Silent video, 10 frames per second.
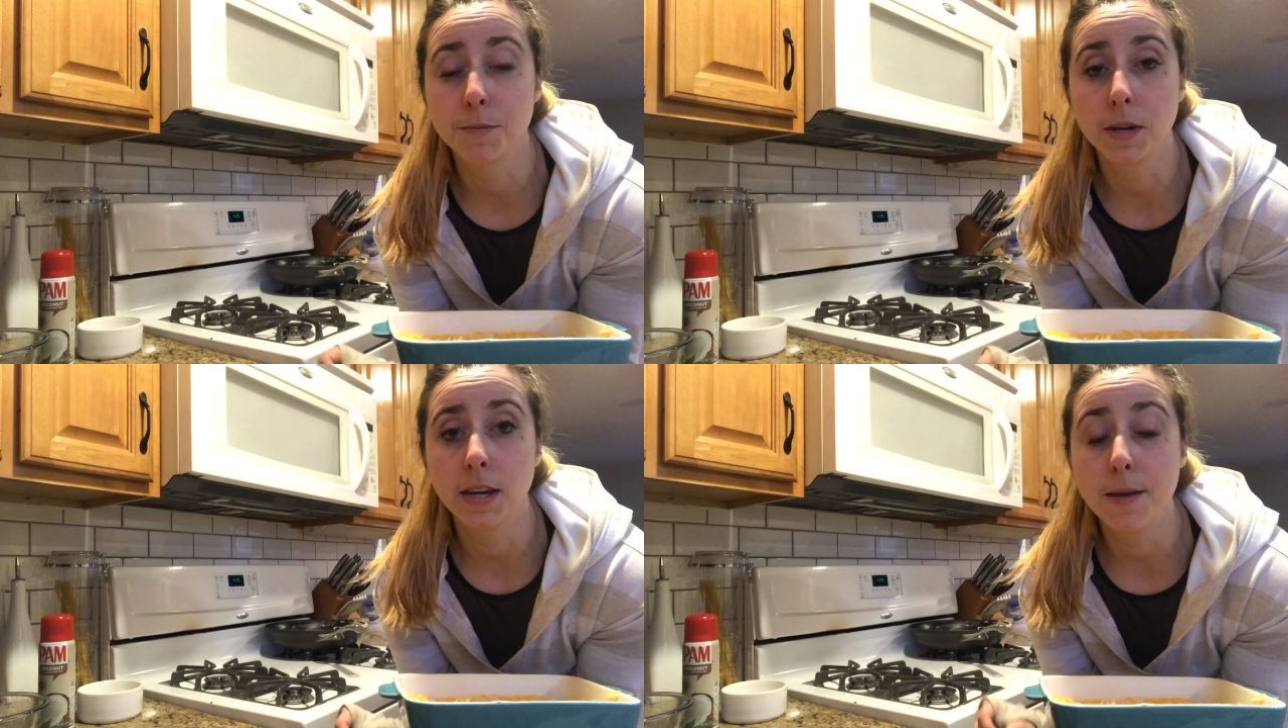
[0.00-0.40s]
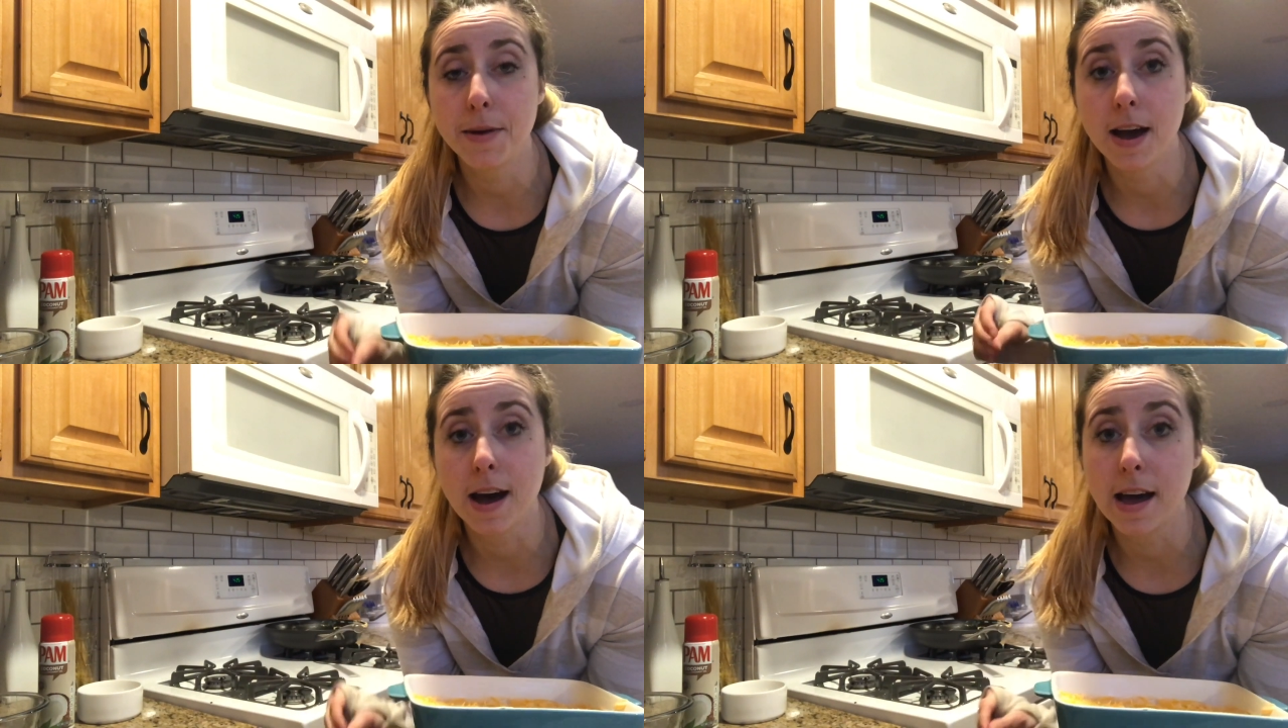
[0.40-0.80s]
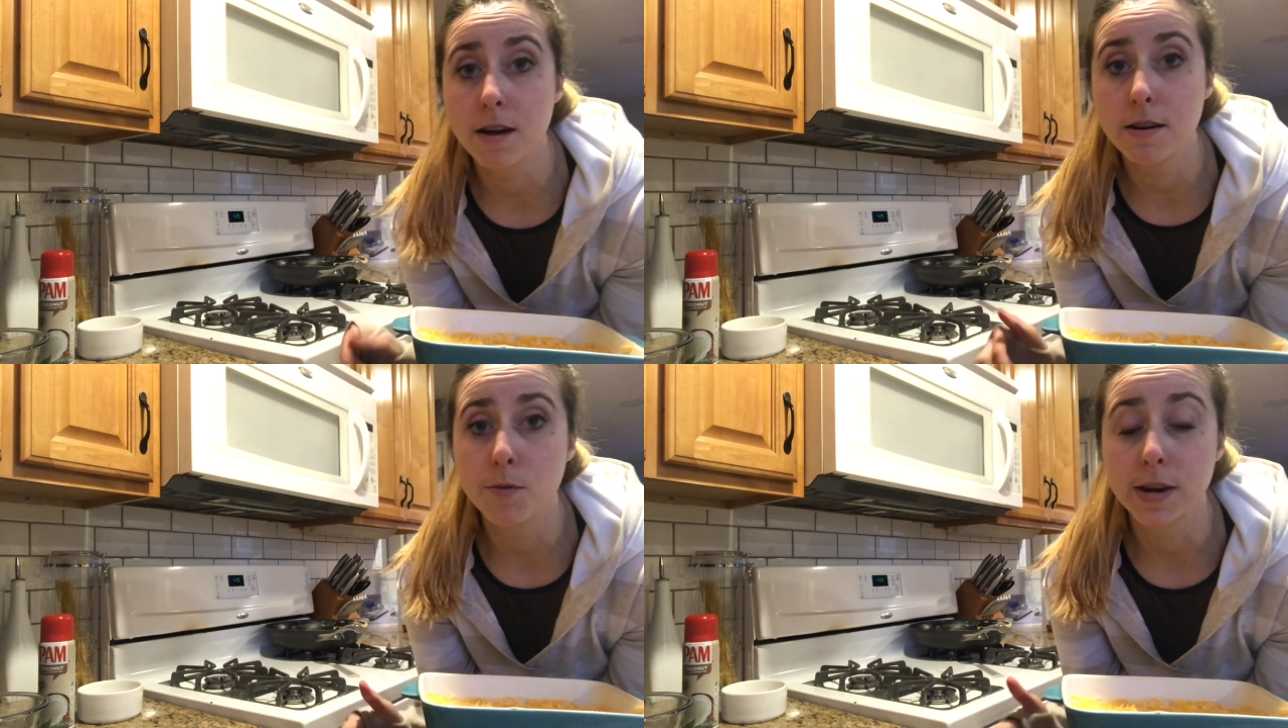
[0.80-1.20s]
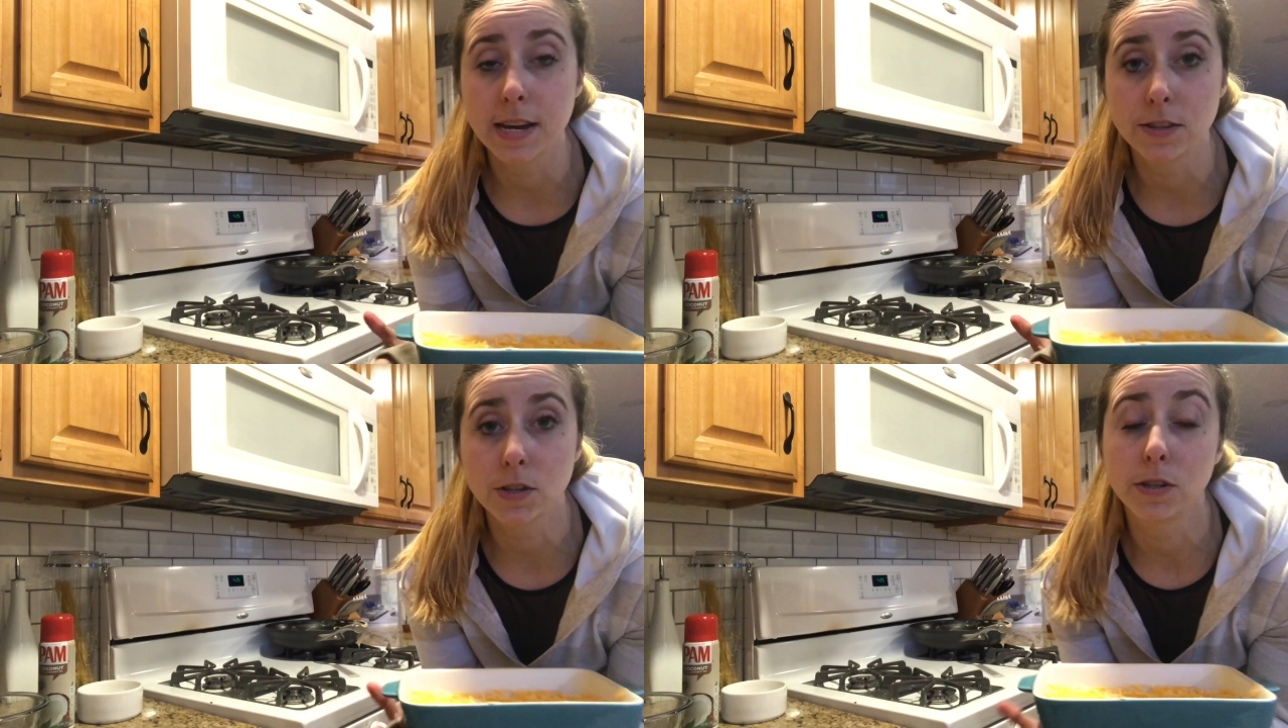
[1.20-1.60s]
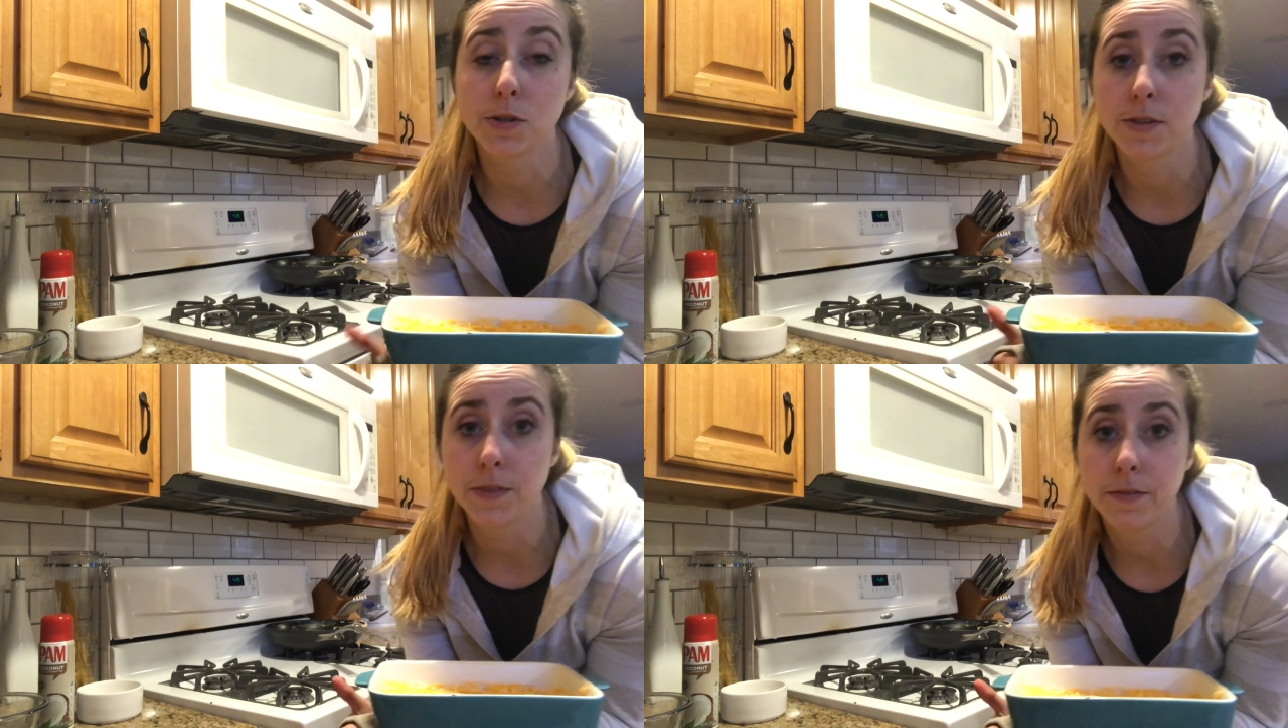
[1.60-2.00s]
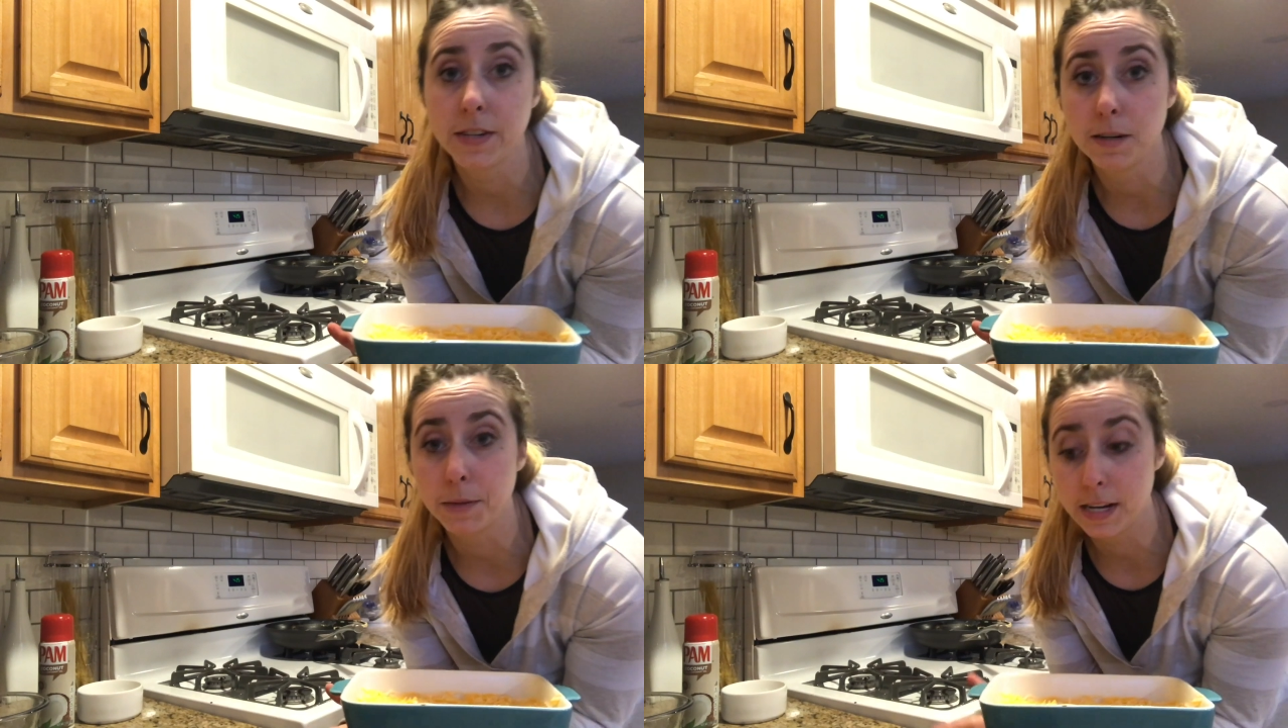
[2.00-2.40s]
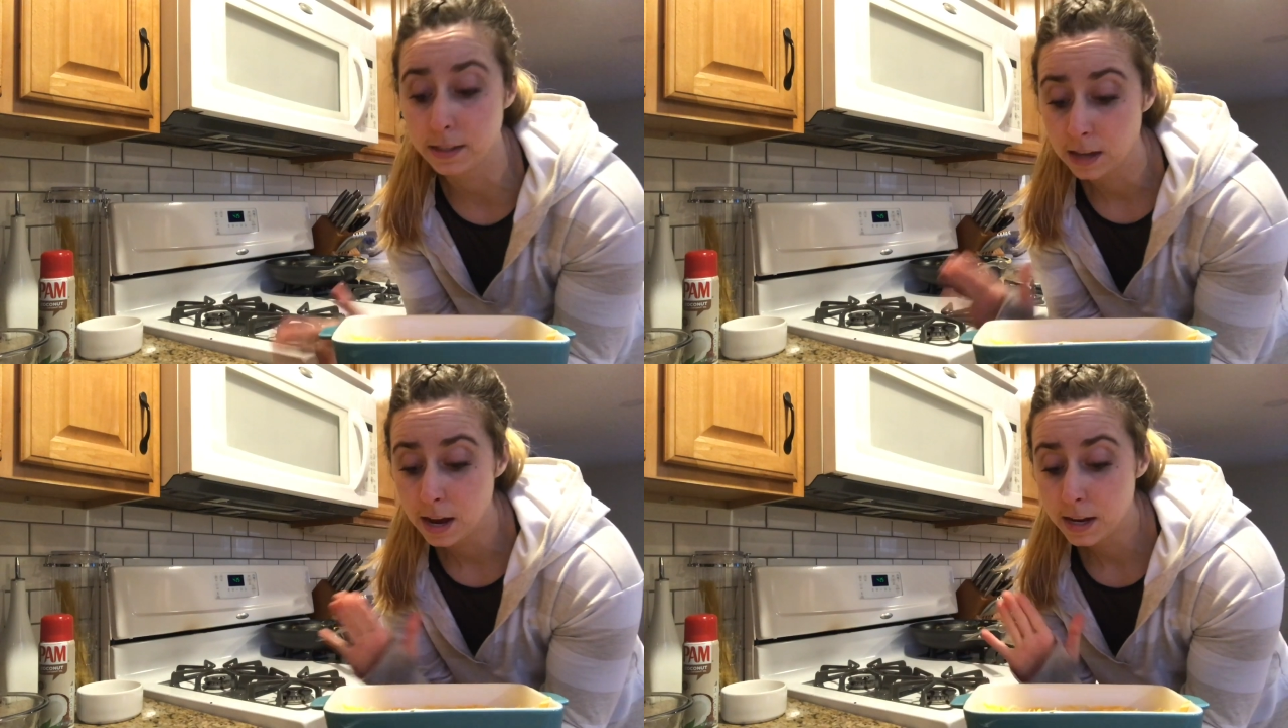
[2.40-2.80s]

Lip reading: I'm gonna keep an eye on it when it gets close to 15 minutes